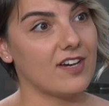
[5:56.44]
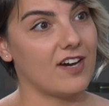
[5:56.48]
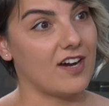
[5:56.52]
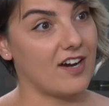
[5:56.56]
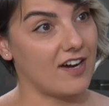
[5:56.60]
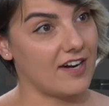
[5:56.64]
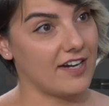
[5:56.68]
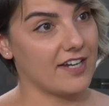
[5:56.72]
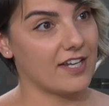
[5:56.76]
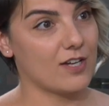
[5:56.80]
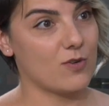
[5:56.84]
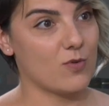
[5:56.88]

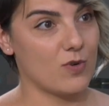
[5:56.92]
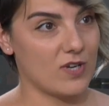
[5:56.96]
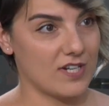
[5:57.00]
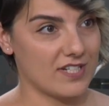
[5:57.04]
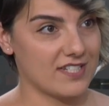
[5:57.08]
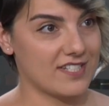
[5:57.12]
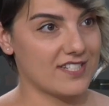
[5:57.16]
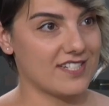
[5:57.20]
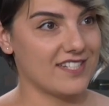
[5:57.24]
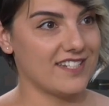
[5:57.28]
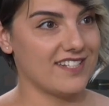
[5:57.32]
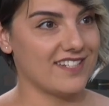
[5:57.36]
high
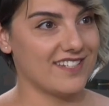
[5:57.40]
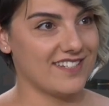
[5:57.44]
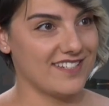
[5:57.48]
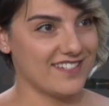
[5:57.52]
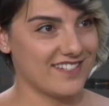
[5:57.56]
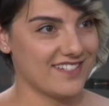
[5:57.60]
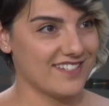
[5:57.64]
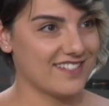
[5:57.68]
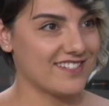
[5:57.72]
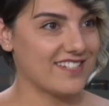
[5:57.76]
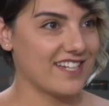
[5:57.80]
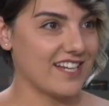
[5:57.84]

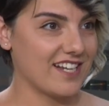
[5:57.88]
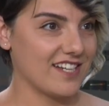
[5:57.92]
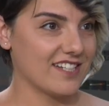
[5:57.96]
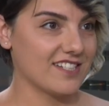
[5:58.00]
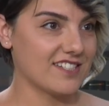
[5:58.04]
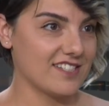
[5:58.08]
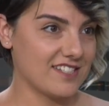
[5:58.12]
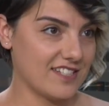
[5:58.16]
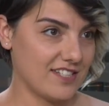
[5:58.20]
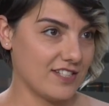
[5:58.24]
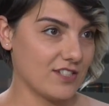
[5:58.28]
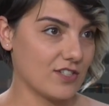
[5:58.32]
quality
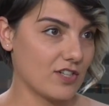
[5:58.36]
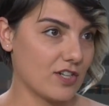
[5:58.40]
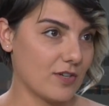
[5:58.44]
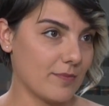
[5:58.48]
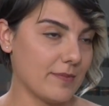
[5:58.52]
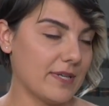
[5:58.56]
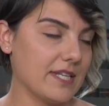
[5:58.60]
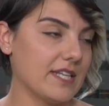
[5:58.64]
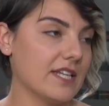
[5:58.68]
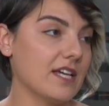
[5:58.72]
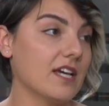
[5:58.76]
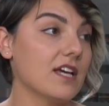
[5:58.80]
talent in
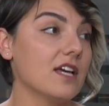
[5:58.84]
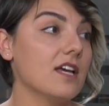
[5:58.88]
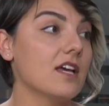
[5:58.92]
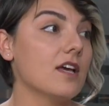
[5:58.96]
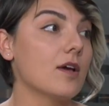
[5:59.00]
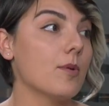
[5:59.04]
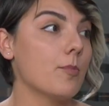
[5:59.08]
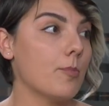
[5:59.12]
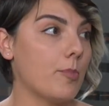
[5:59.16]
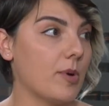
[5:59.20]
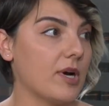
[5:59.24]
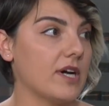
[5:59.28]
Armenia.
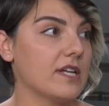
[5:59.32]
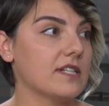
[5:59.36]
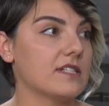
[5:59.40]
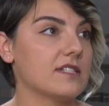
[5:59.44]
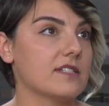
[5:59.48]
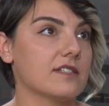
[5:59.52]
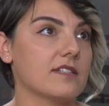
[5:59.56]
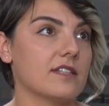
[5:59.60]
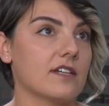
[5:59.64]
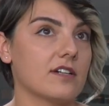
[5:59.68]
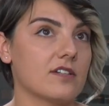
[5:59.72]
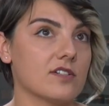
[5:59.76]

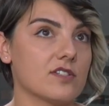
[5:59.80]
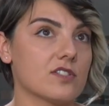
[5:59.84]
But there